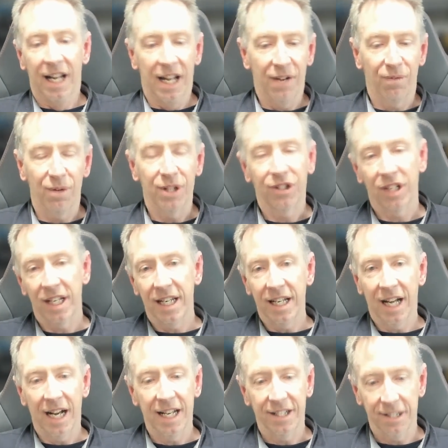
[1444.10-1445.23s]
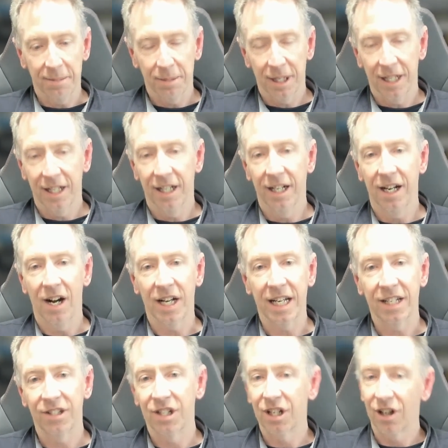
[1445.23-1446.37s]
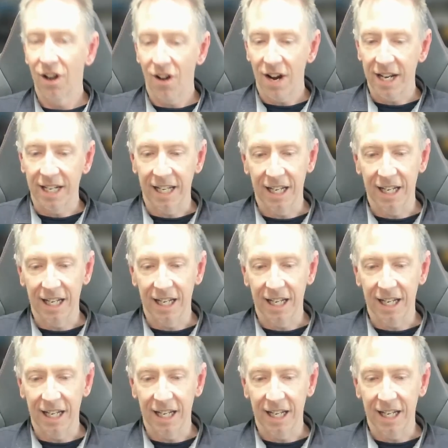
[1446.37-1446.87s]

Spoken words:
If we see a similar, decline